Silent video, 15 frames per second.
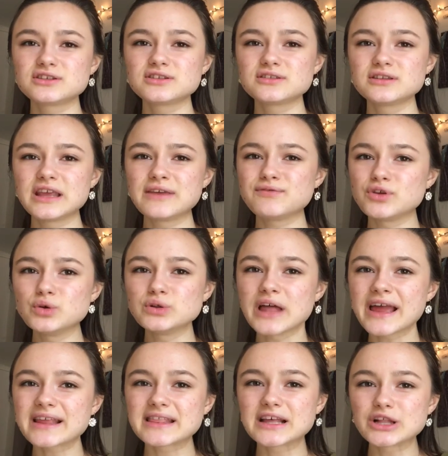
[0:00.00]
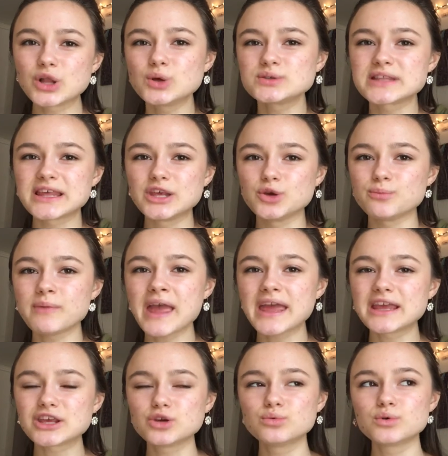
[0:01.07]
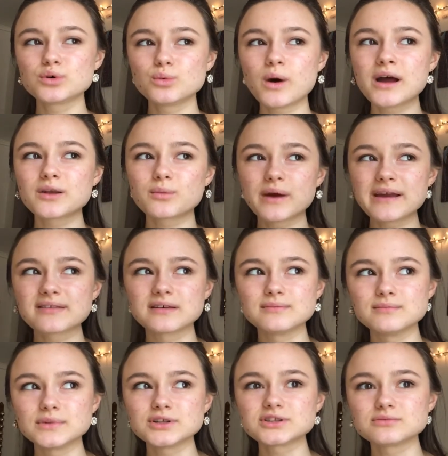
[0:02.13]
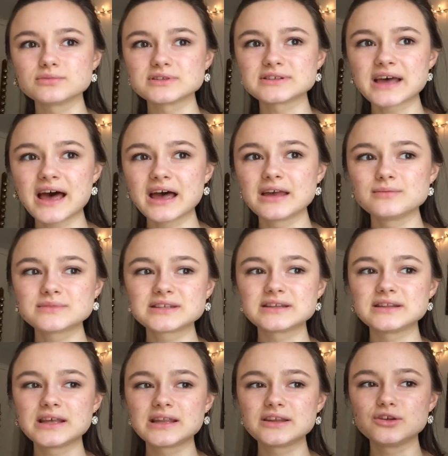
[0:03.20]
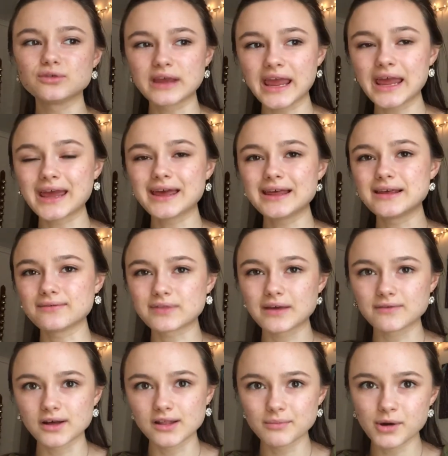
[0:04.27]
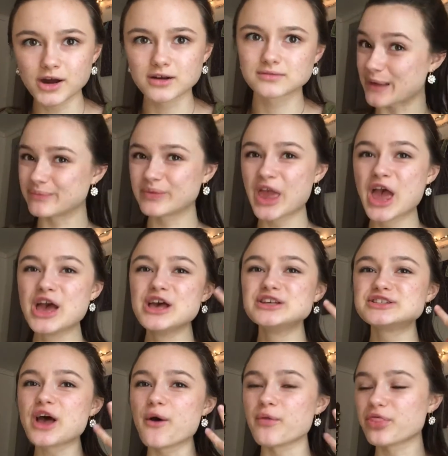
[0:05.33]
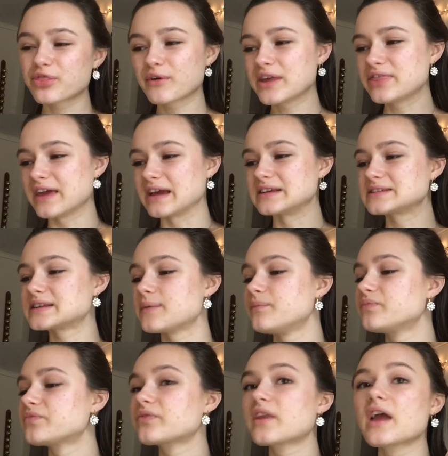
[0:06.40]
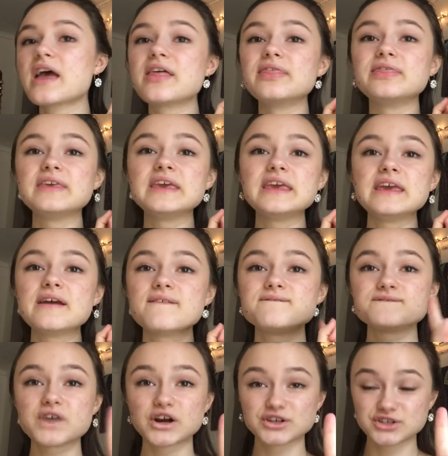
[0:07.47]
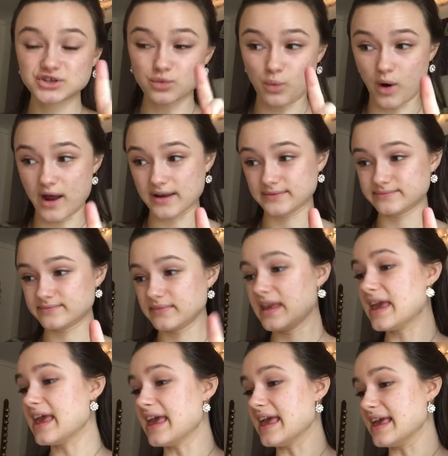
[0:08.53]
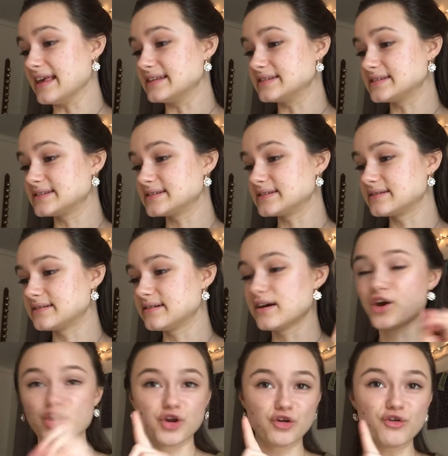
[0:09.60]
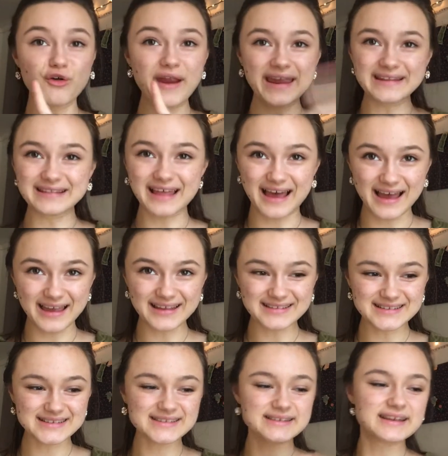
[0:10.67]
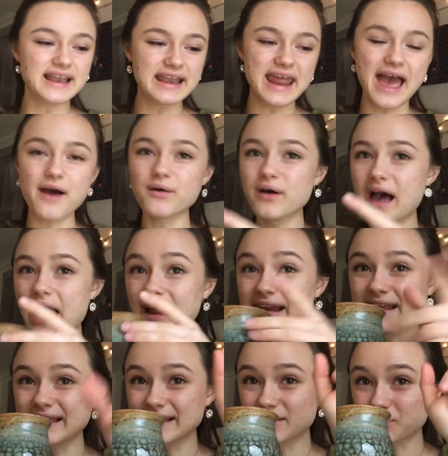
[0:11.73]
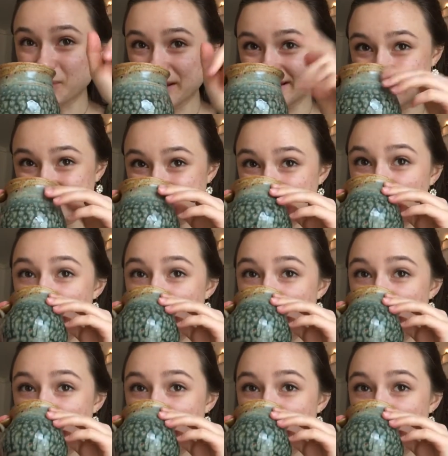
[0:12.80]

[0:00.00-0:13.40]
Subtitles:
if you like the clothes that you make, you will want to wear them multiple times, and then you can't if they fall apart. So 3 things. The first one is grain lines. Now, I'm going to explain this